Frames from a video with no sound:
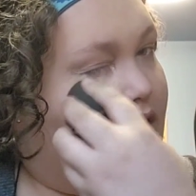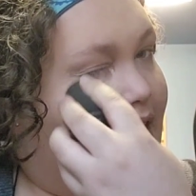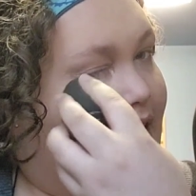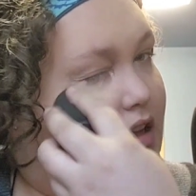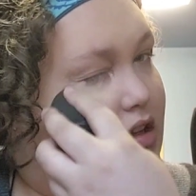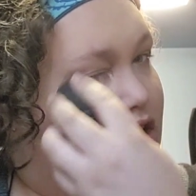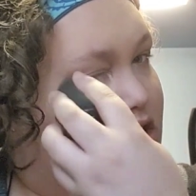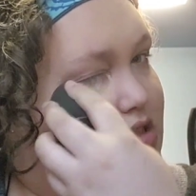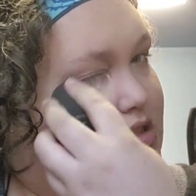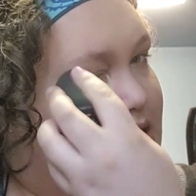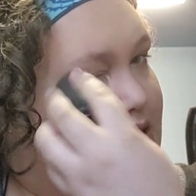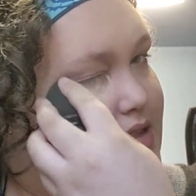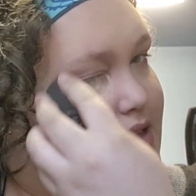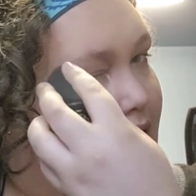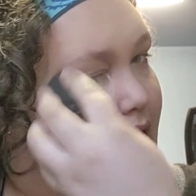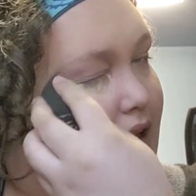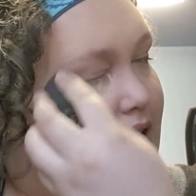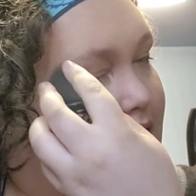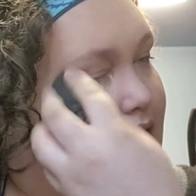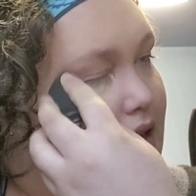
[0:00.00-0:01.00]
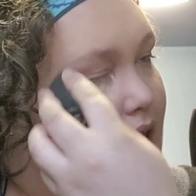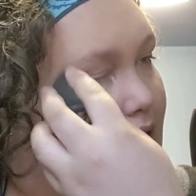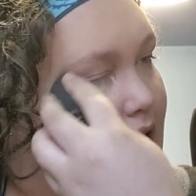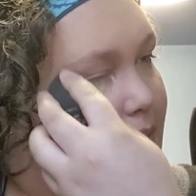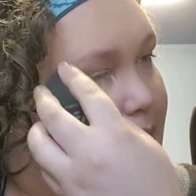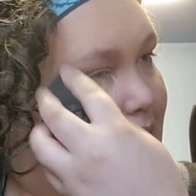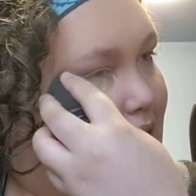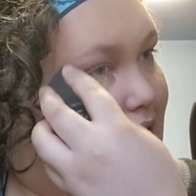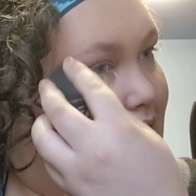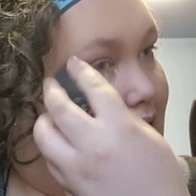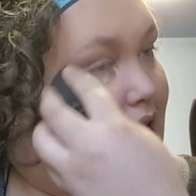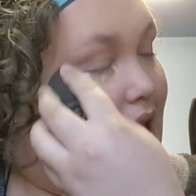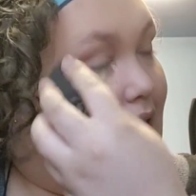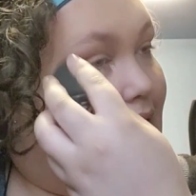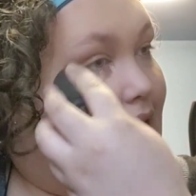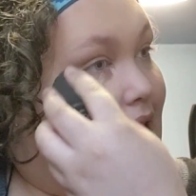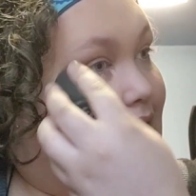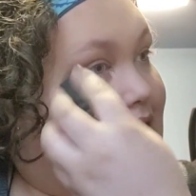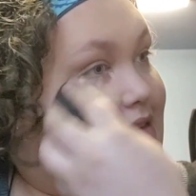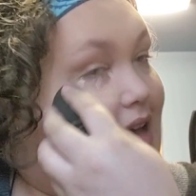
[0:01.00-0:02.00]
that looks exactly like me
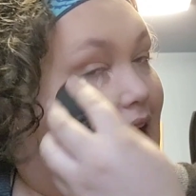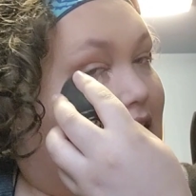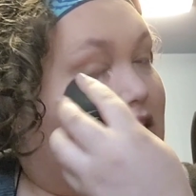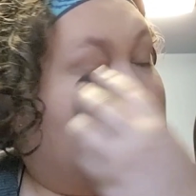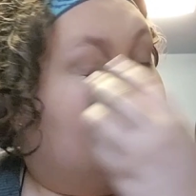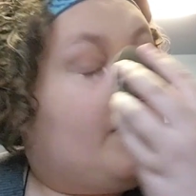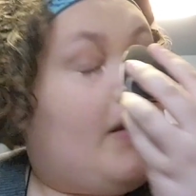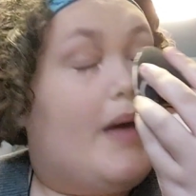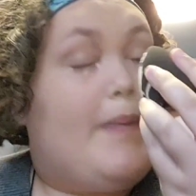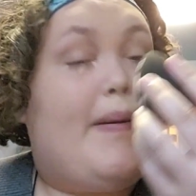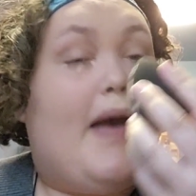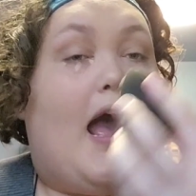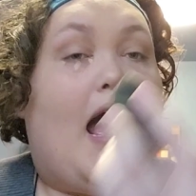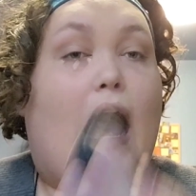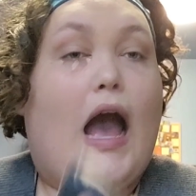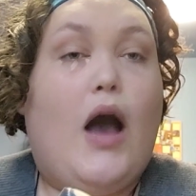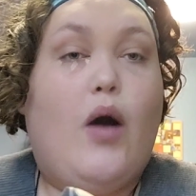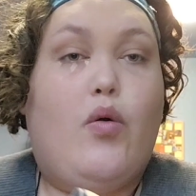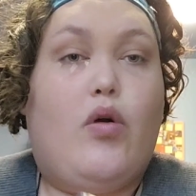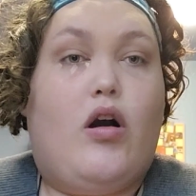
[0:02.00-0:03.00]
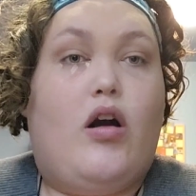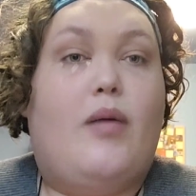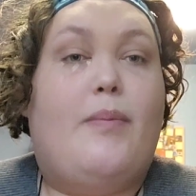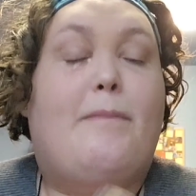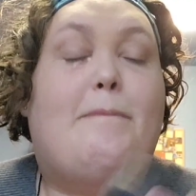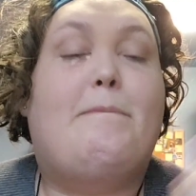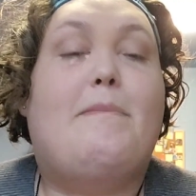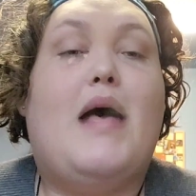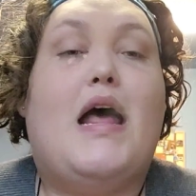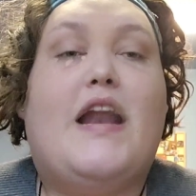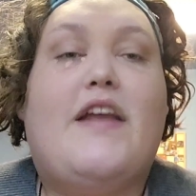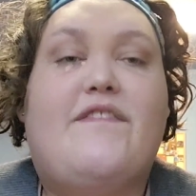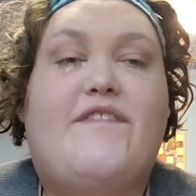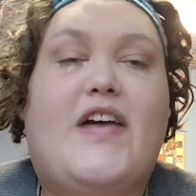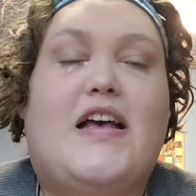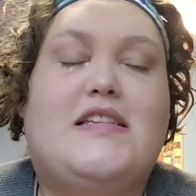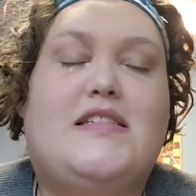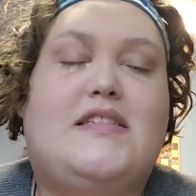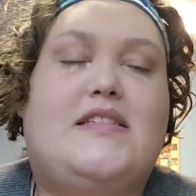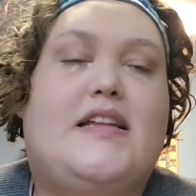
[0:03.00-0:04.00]
is actually my power
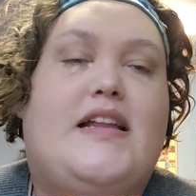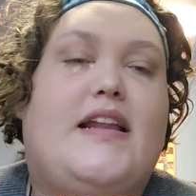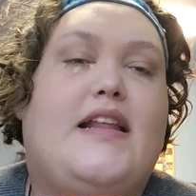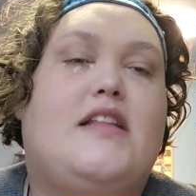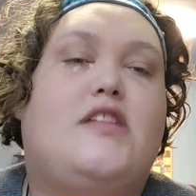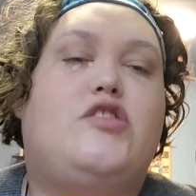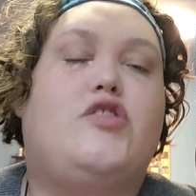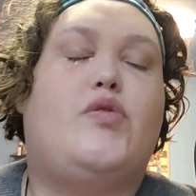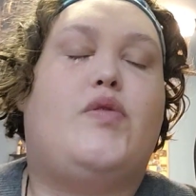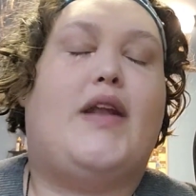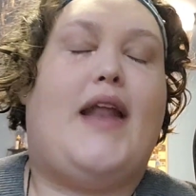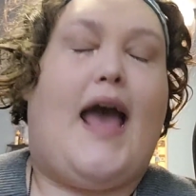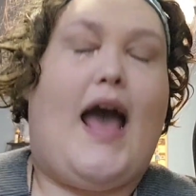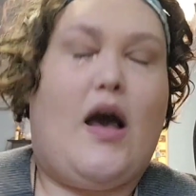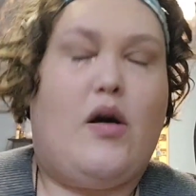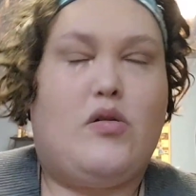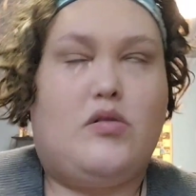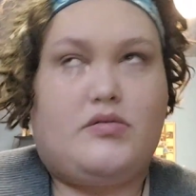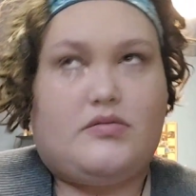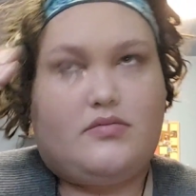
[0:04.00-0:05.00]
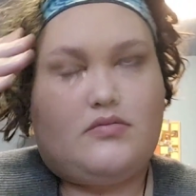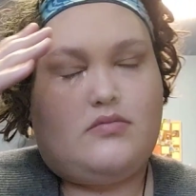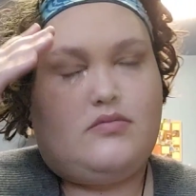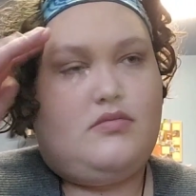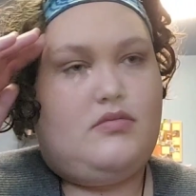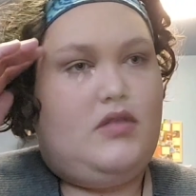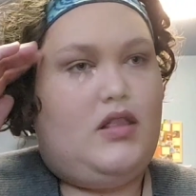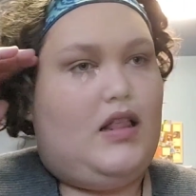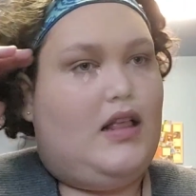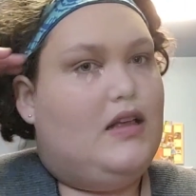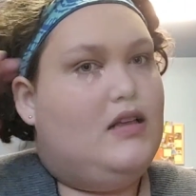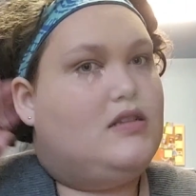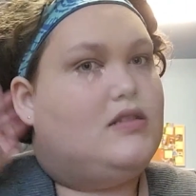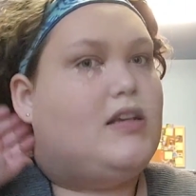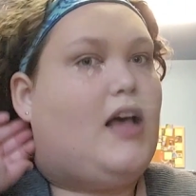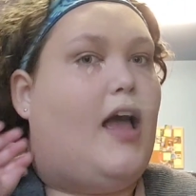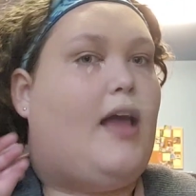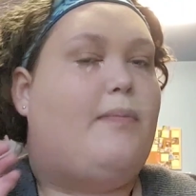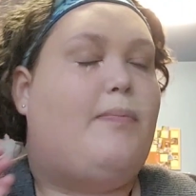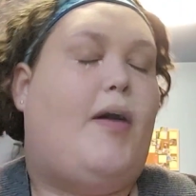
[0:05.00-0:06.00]
manifested into an
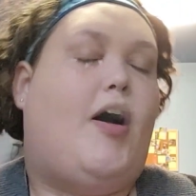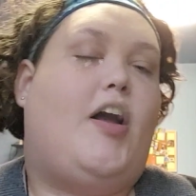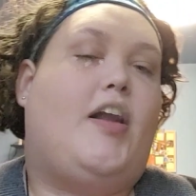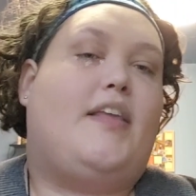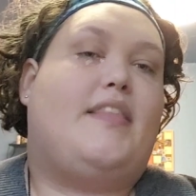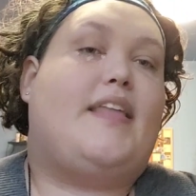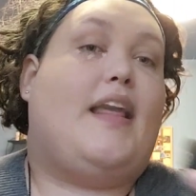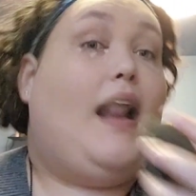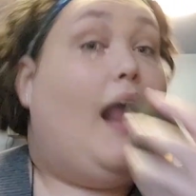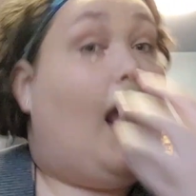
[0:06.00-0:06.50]
outside body that